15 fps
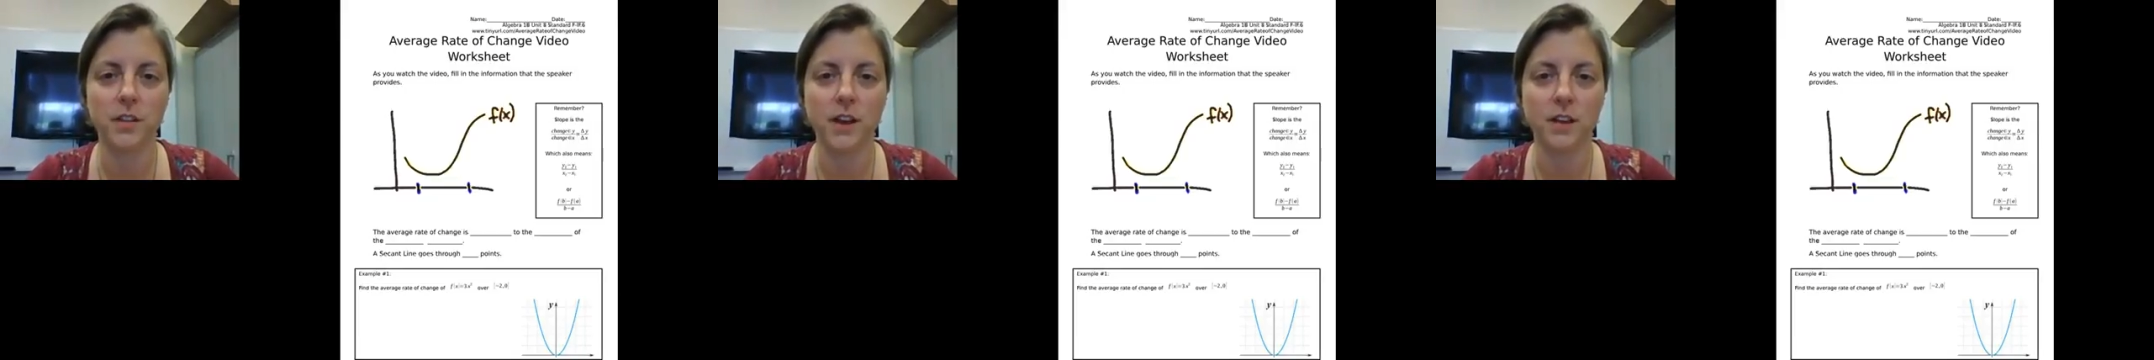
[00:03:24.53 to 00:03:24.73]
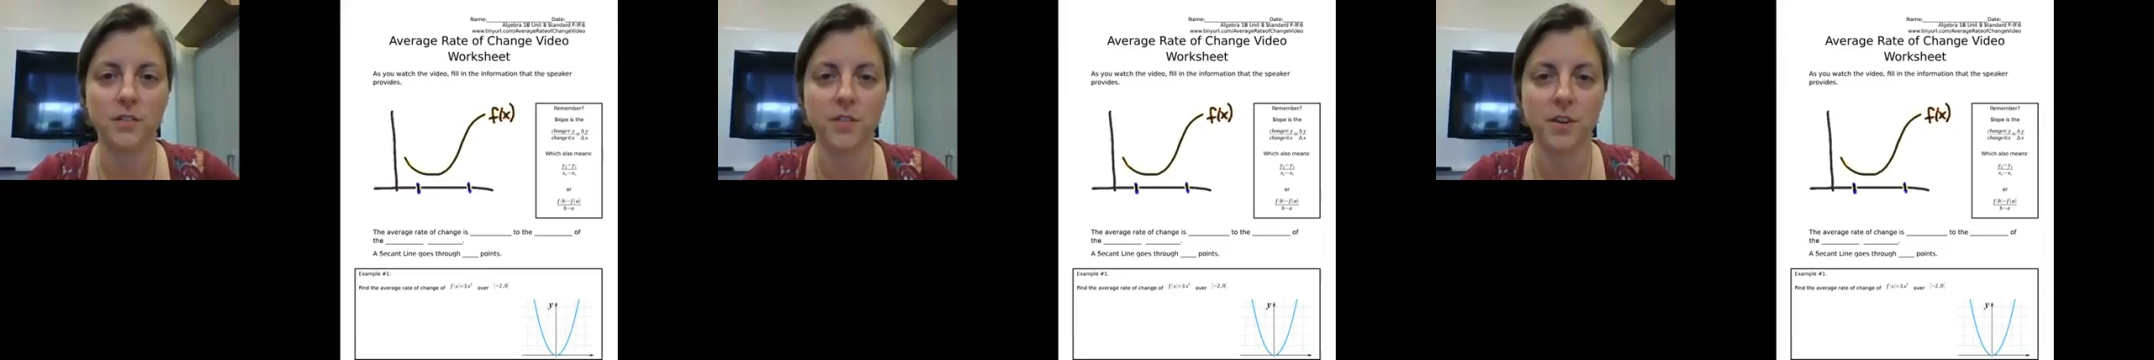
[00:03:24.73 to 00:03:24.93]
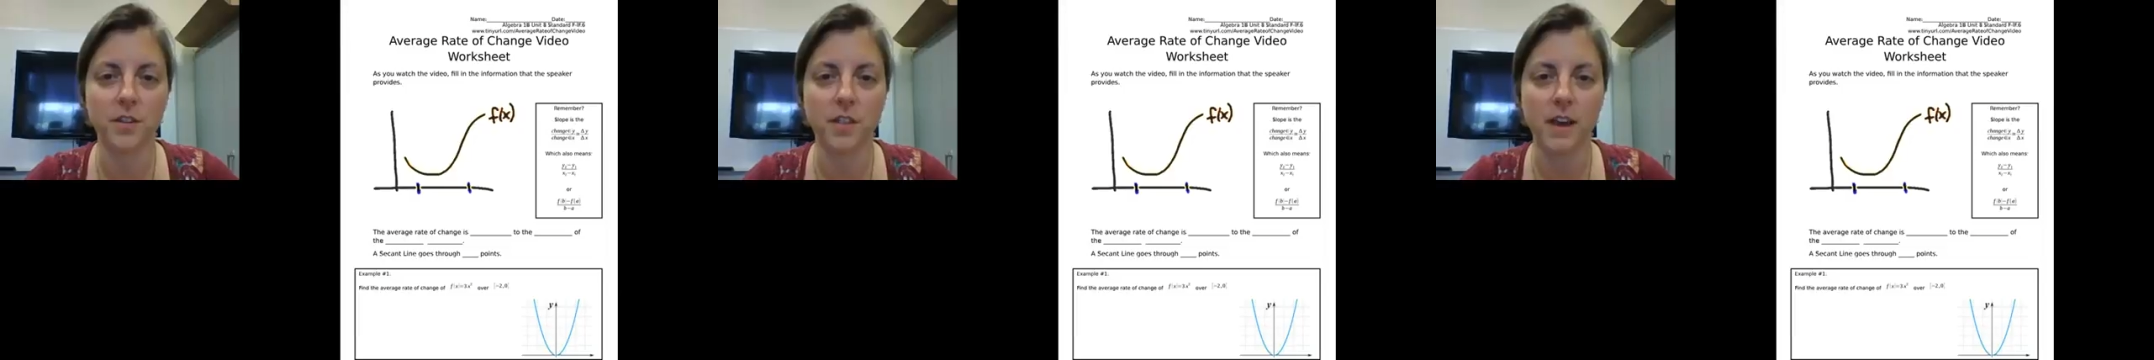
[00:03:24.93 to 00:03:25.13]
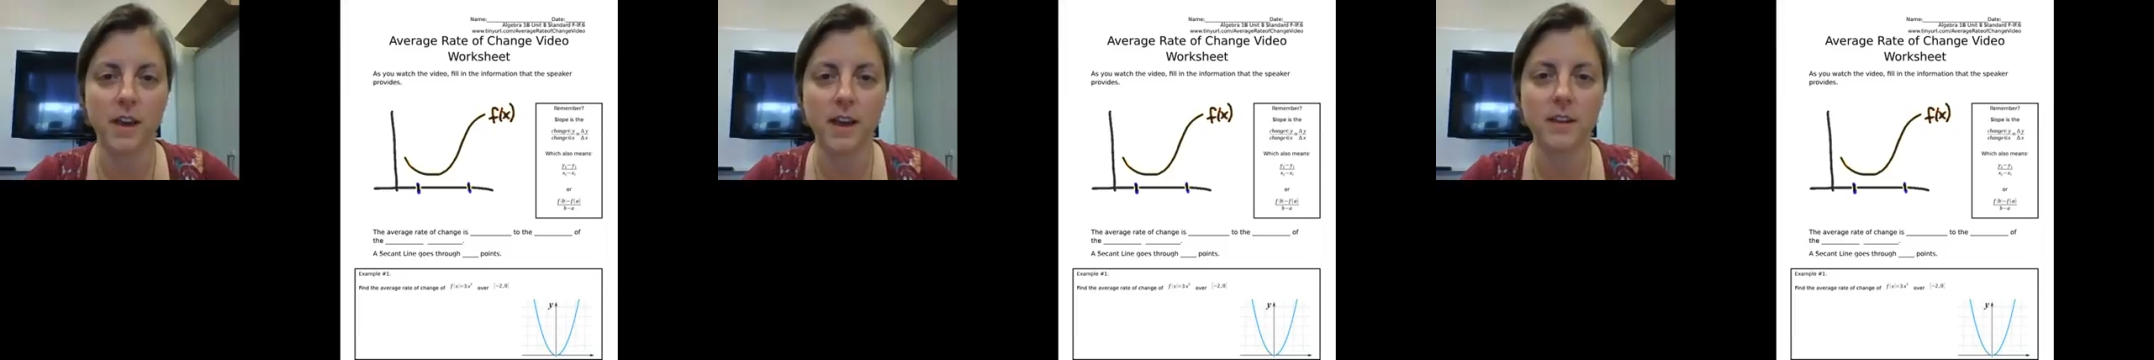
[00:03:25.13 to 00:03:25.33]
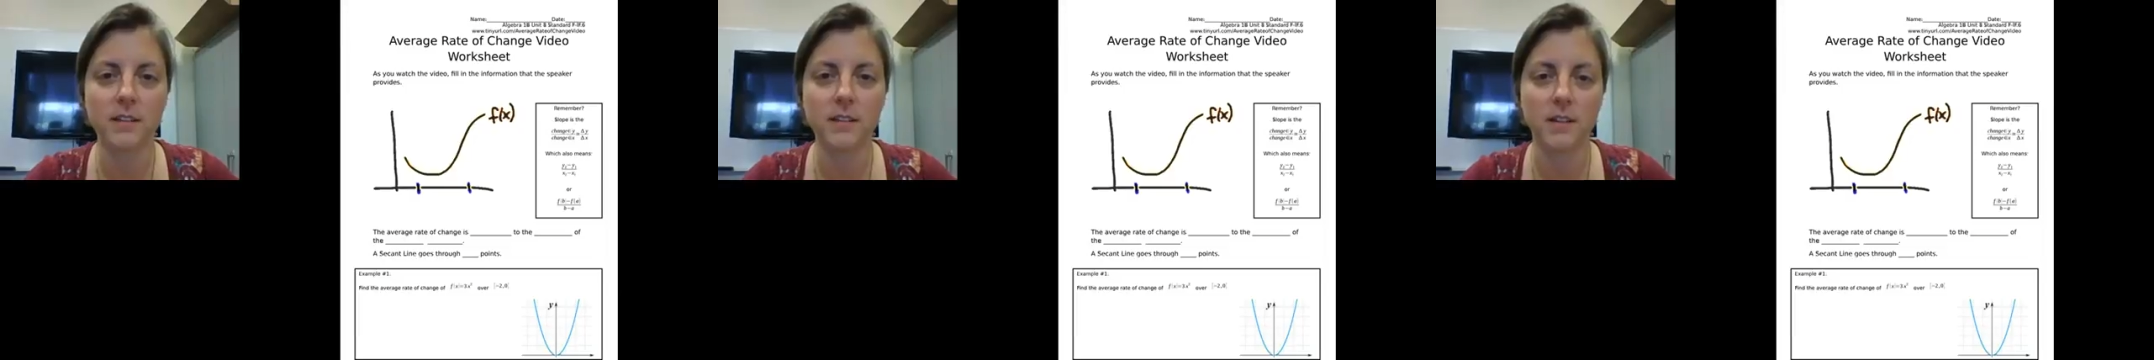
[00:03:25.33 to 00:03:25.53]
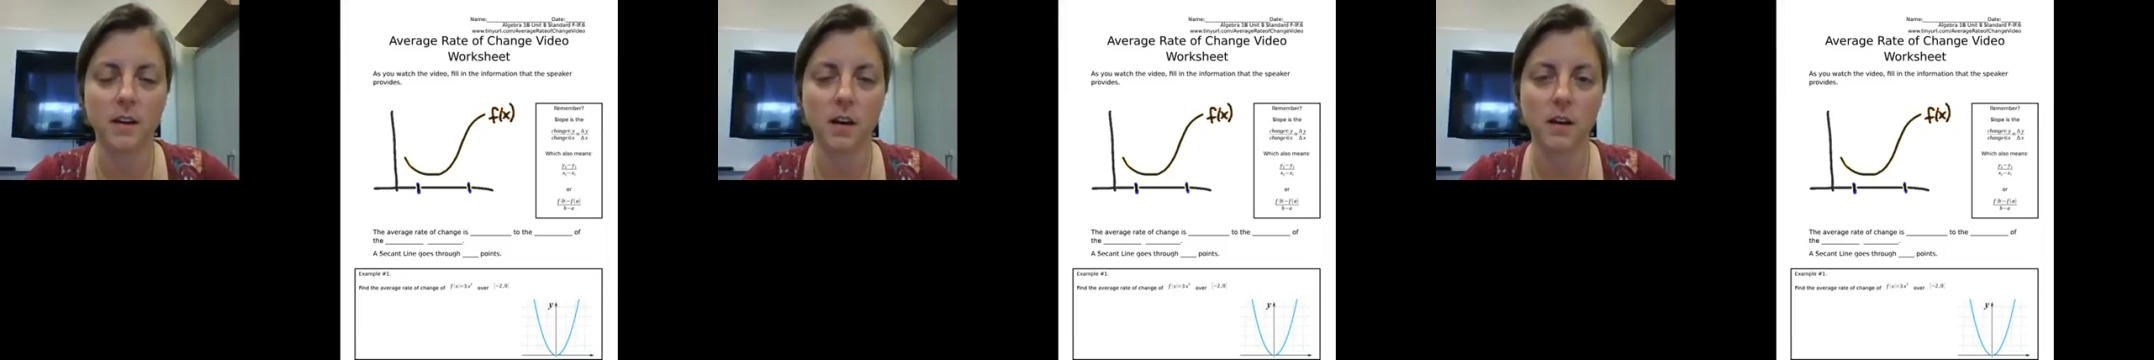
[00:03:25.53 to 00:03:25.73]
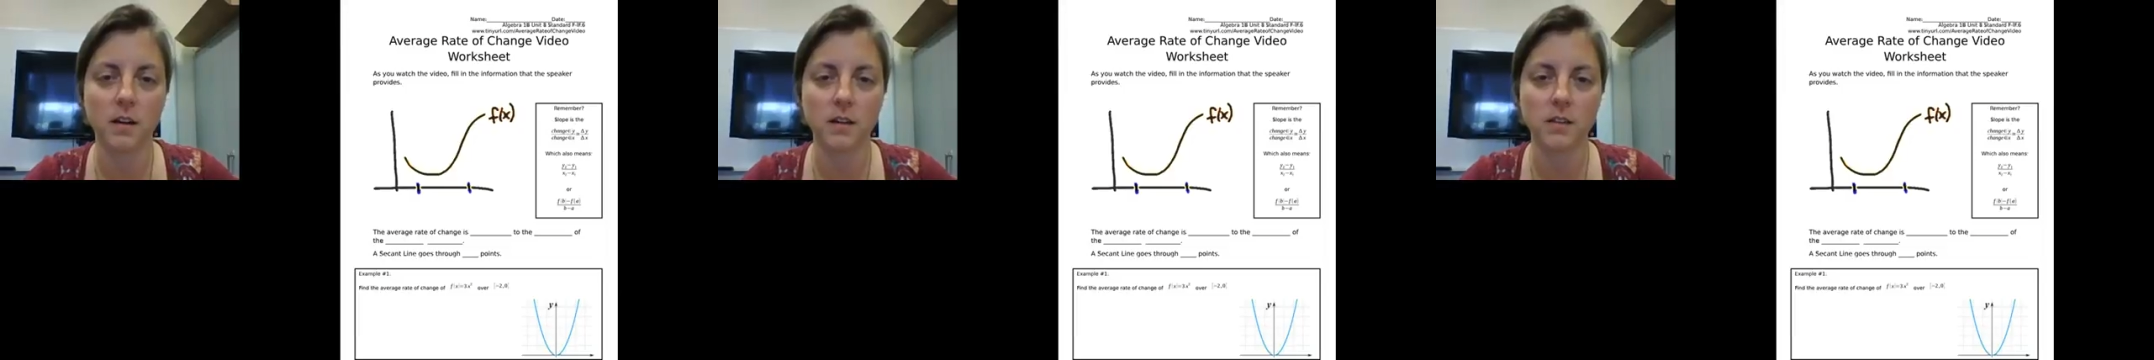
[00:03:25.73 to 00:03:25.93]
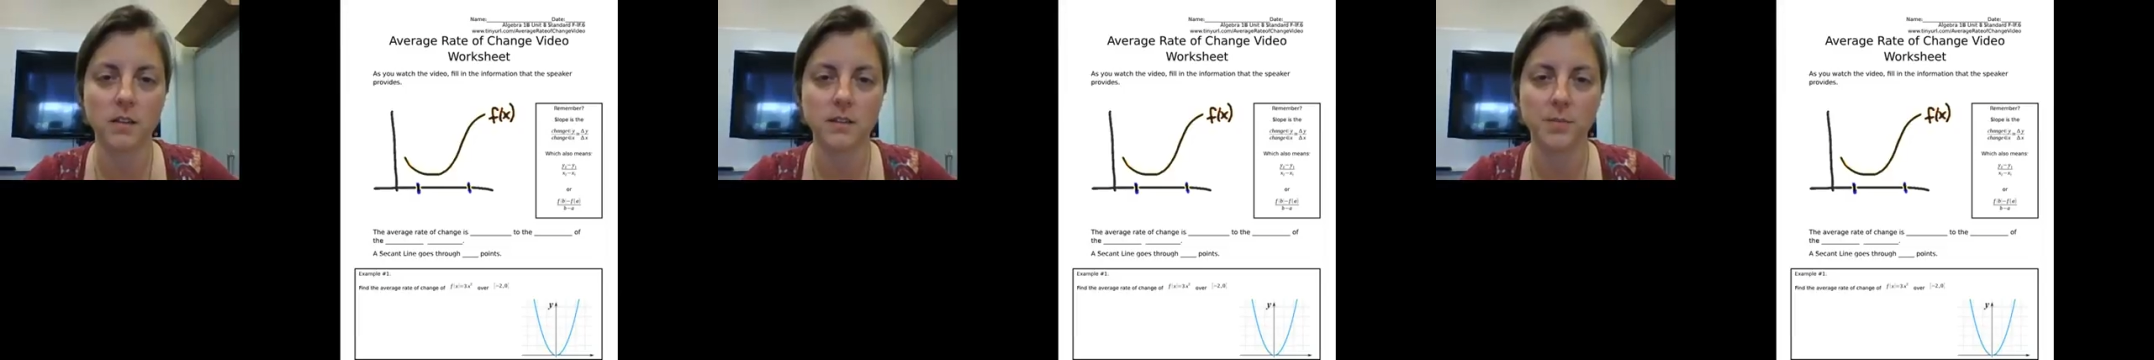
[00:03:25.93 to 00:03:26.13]
then after that
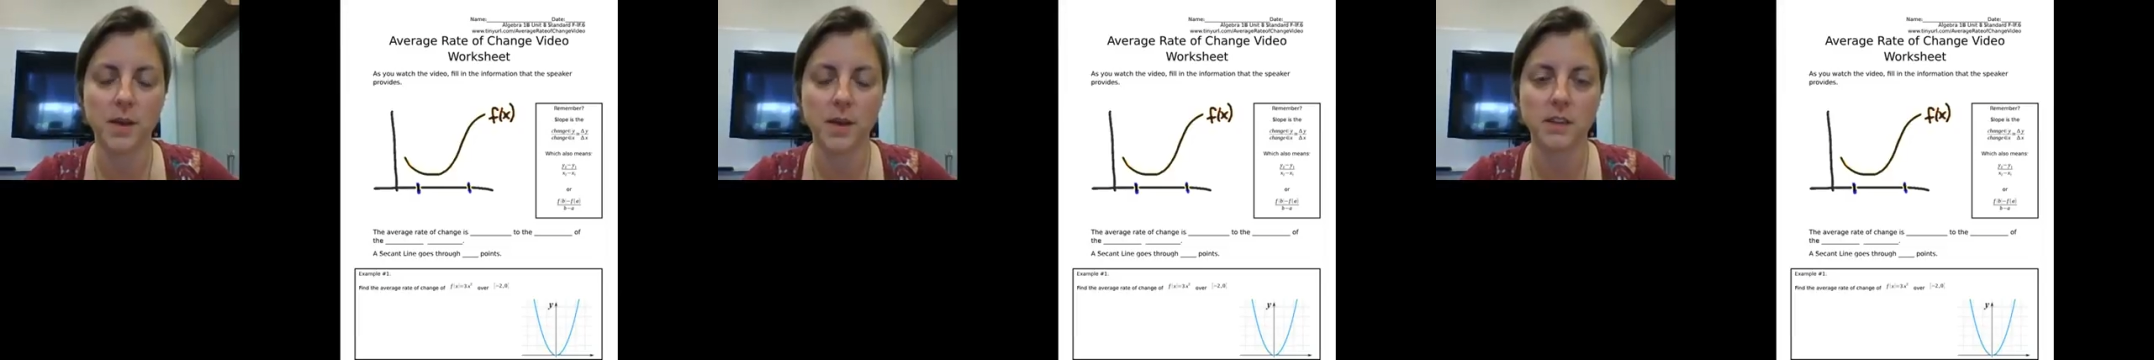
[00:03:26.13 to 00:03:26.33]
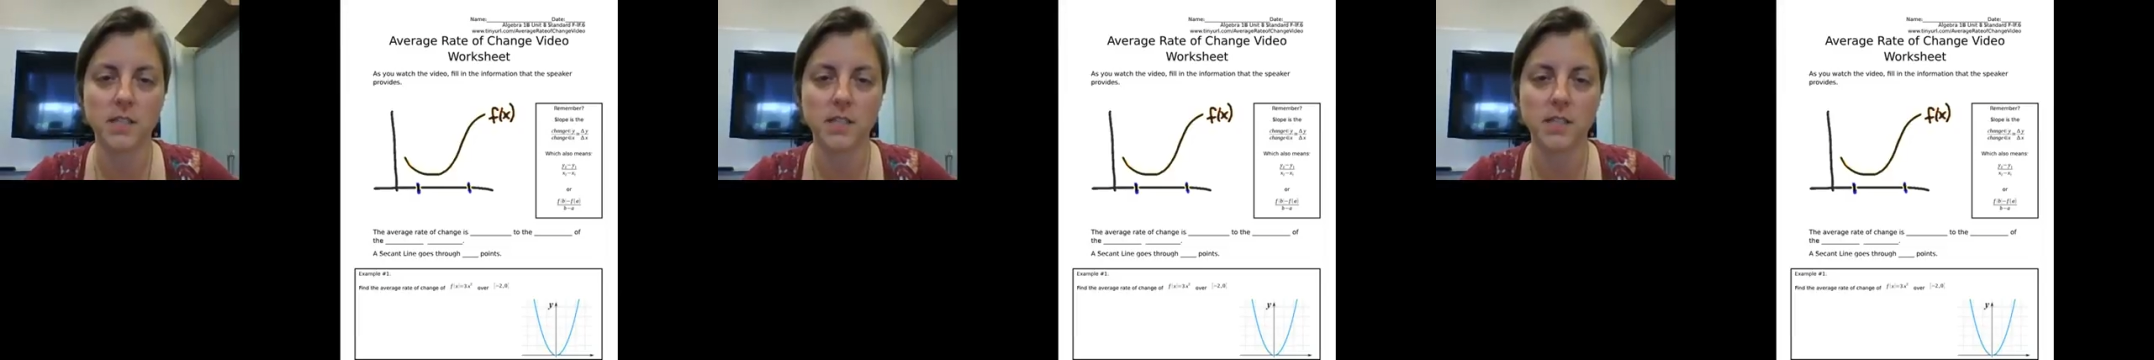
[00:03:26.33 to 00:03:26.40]
are some